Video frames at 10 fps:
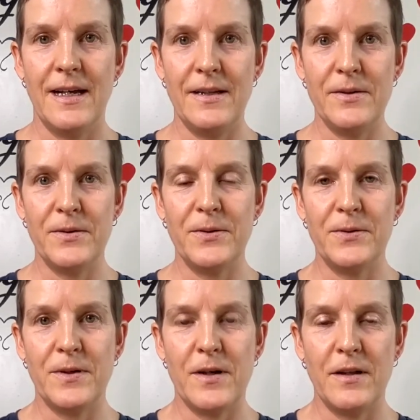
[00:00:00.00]

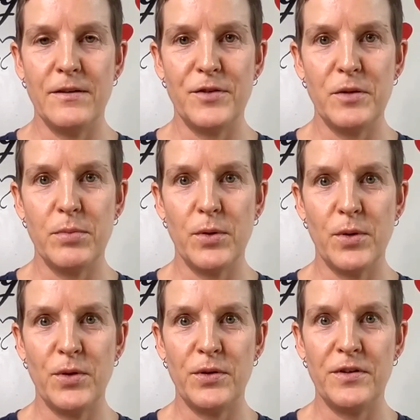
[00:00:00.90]
Hello, all of you
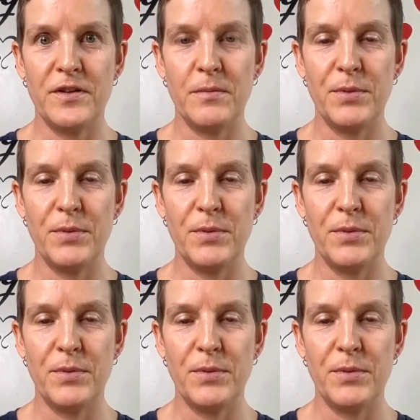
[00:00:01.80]
bold,